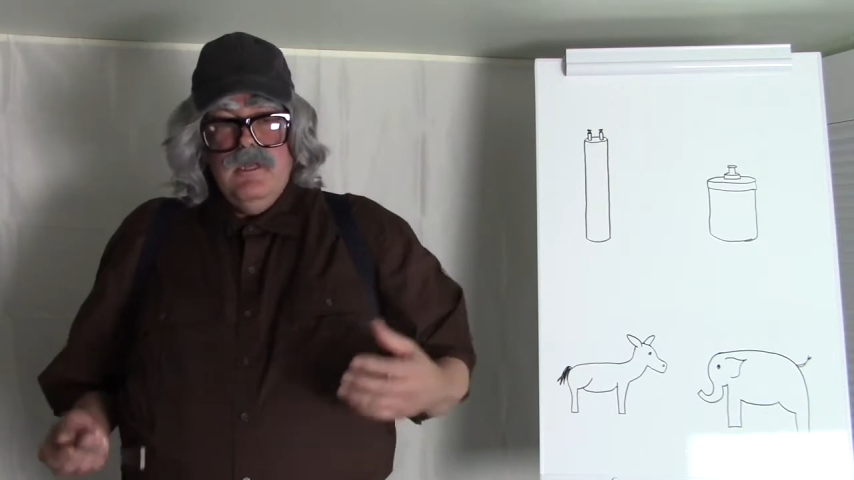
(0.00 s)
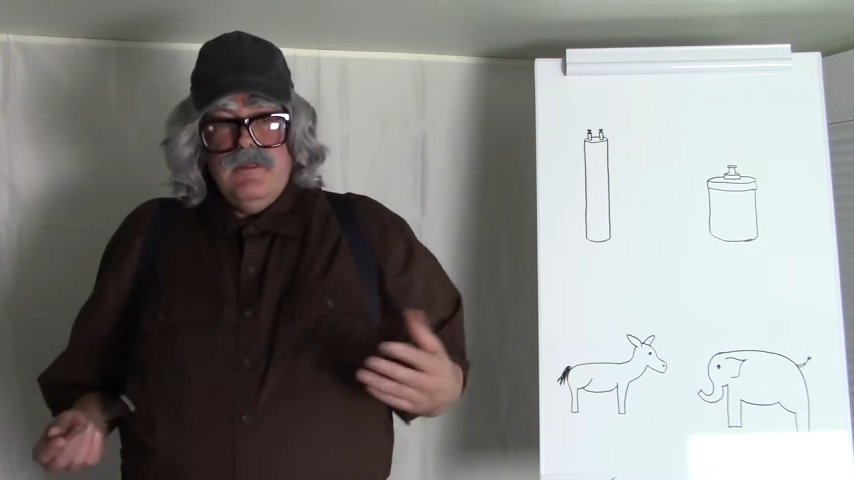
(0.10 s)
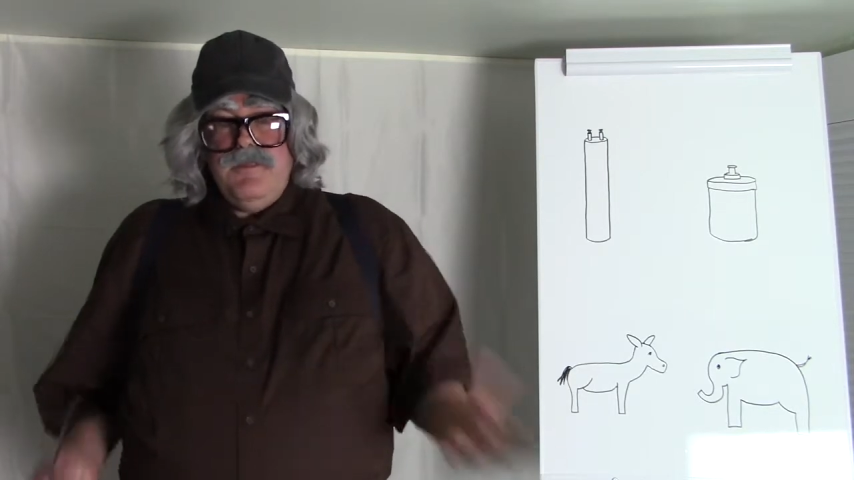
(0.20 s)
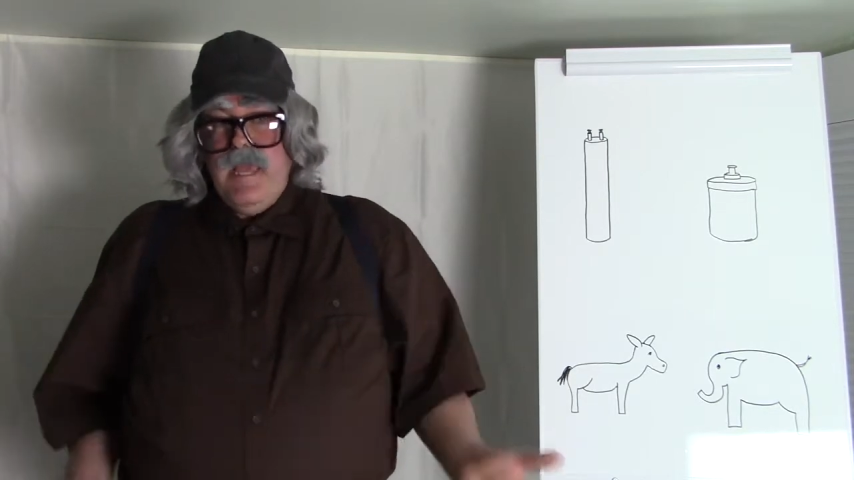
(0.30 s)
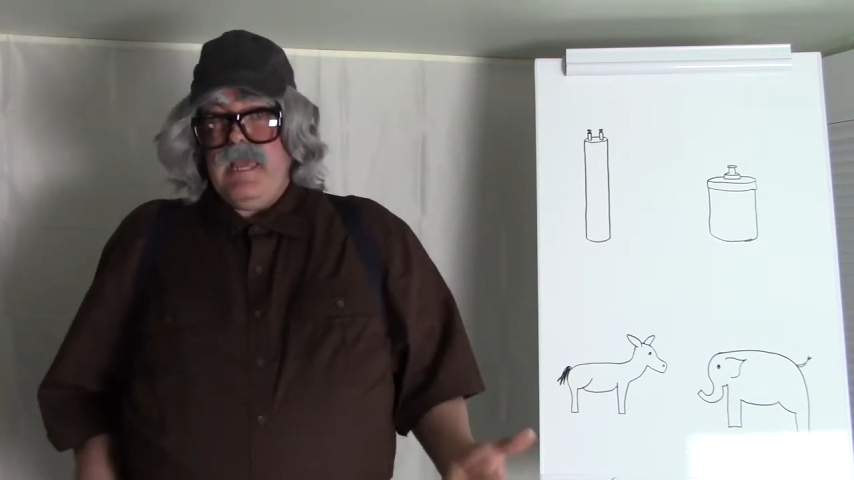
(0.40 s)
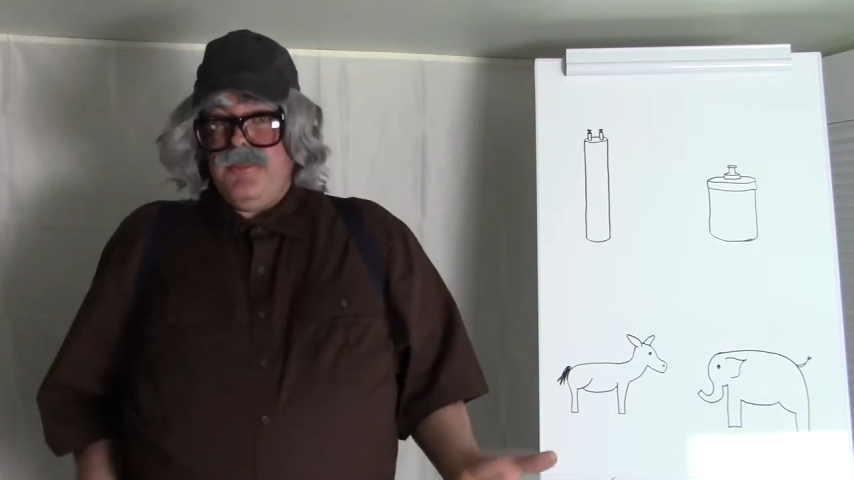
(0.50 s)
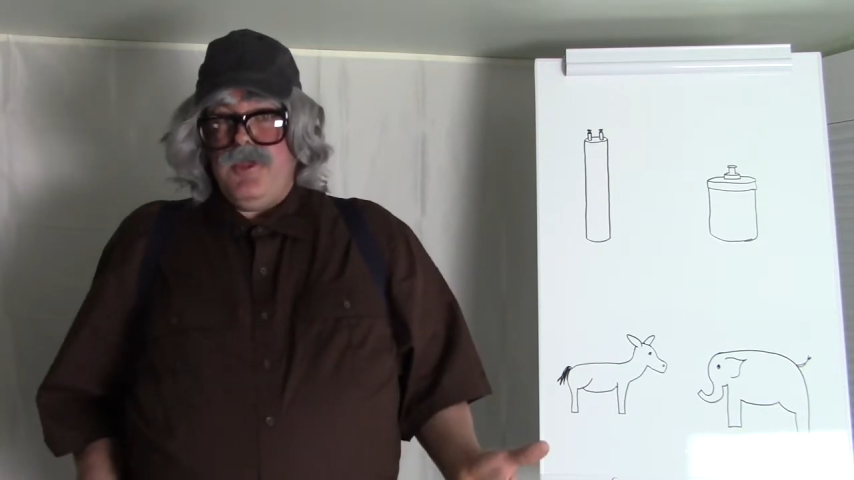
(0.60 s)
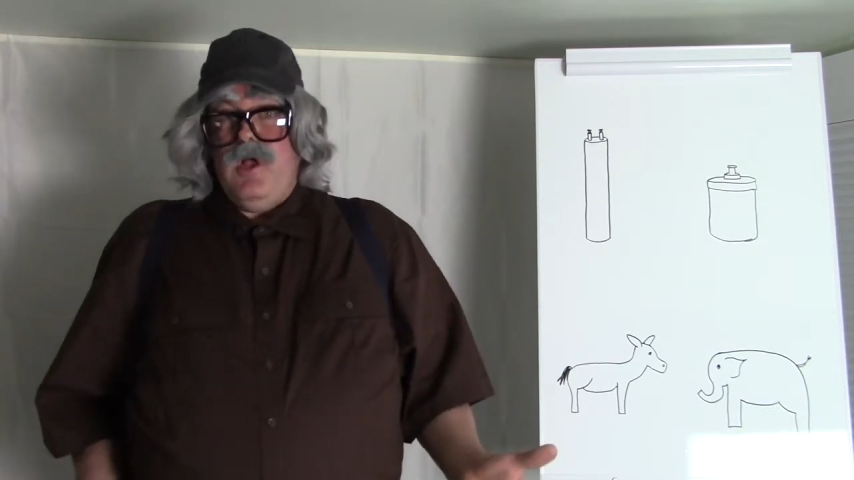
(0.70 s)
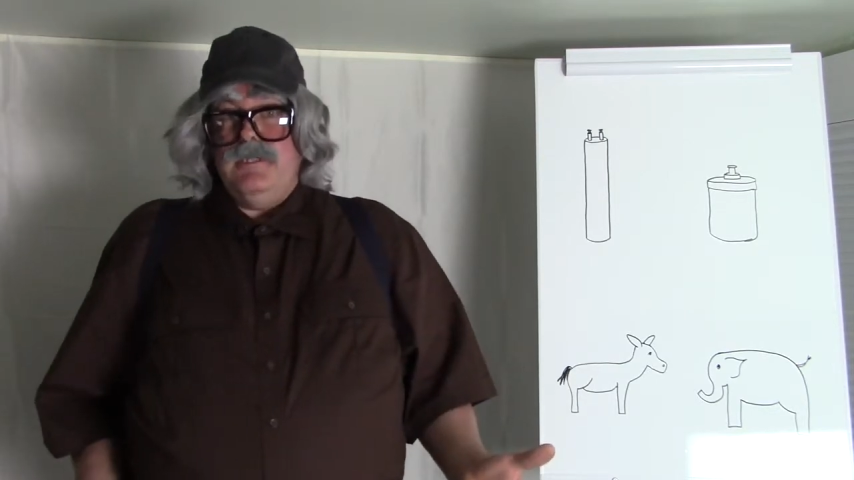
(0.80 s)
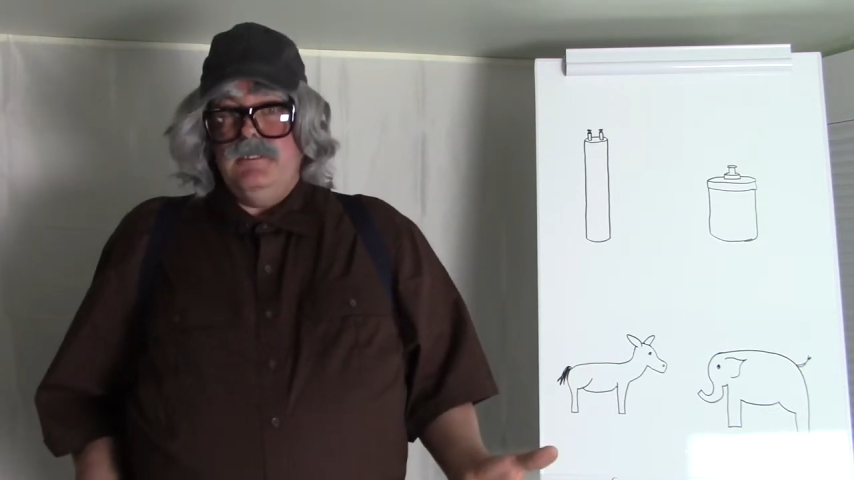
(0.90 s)
They
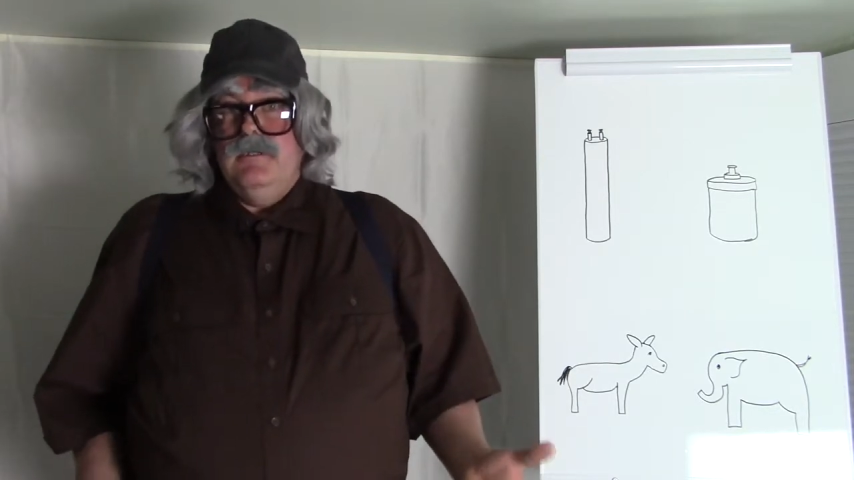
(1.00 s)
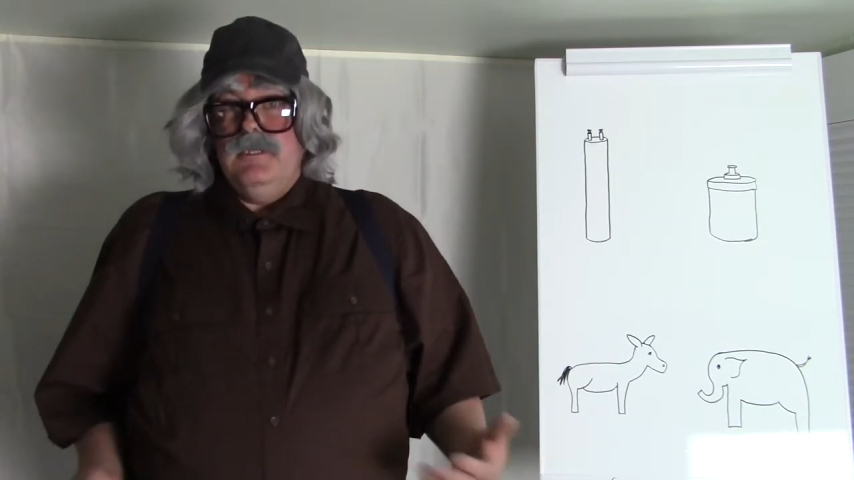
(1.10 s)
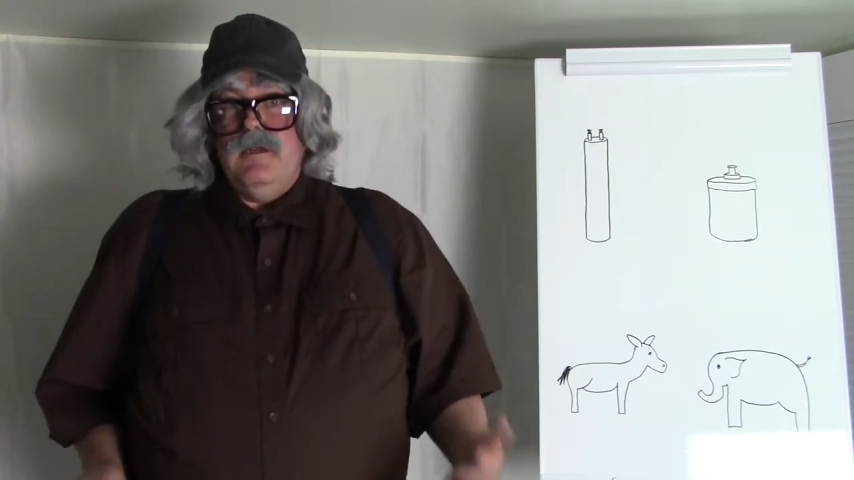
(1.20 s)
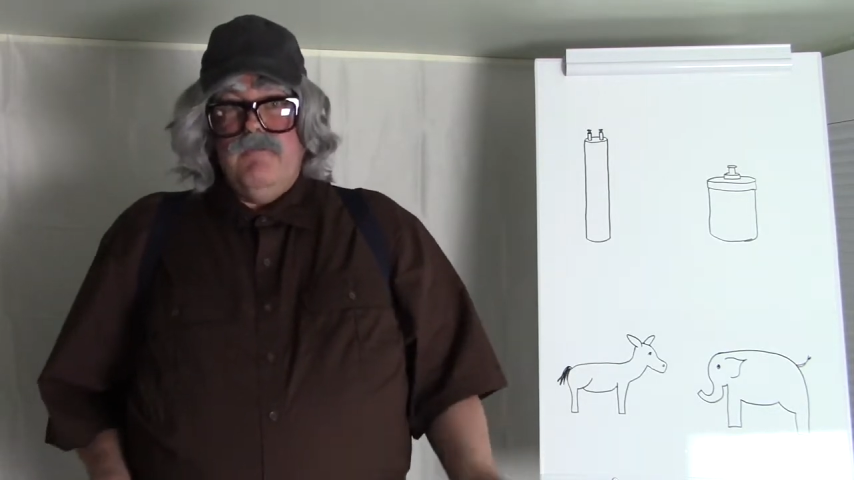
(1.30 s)
thought the